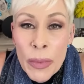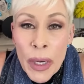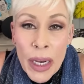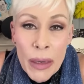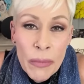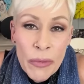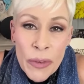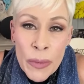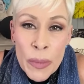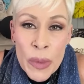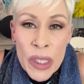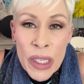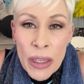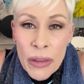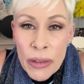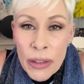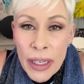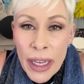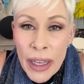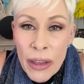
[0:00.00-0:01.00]
I'm from
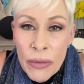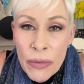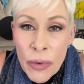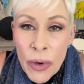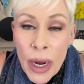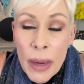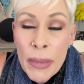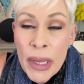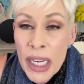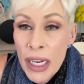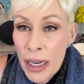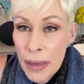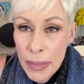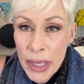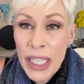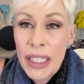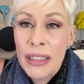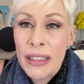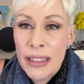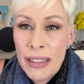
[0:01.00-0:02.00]
Southern California. I mean, I'm
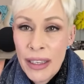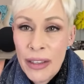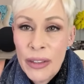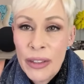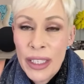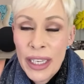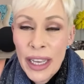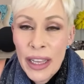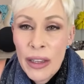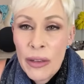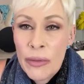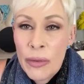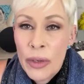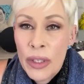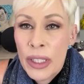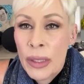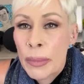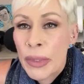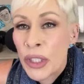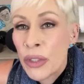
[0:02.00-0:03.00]
in Southern
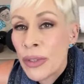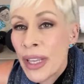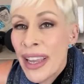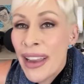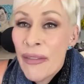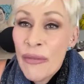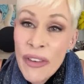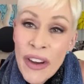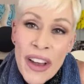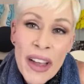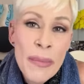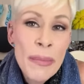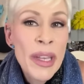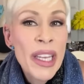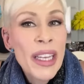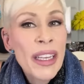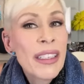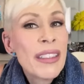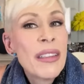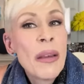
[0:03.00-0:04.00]
California, but you can't find
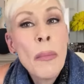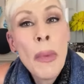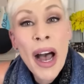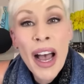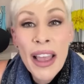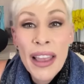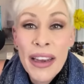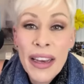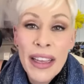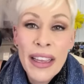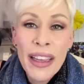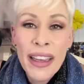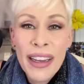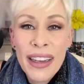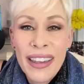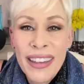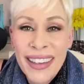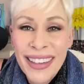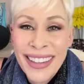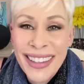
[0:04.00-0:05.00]
me because I'm
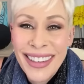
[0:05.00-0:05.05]
hiding.